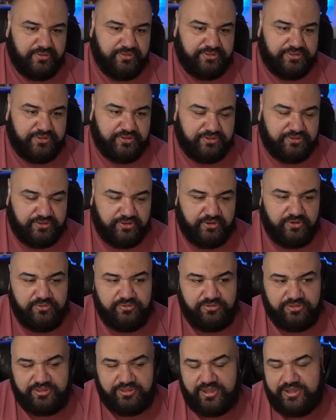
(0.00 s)
The
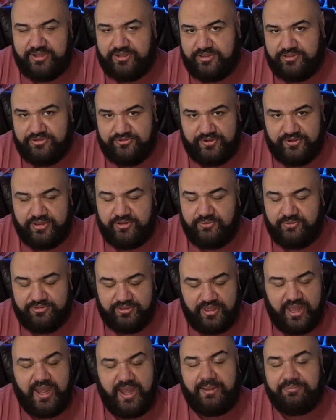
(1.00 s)
tone set in this trailer
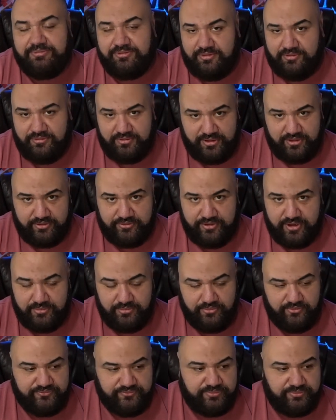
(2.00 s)
was absolutely
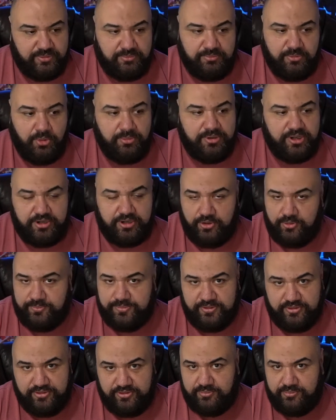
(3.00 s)
incredible from the moment it
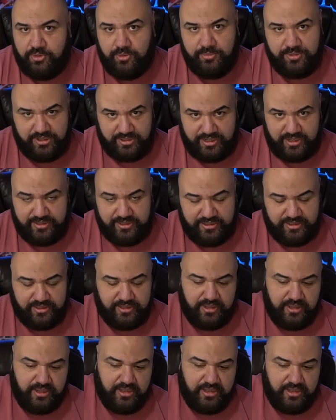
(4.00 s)
opened to the moment it ended.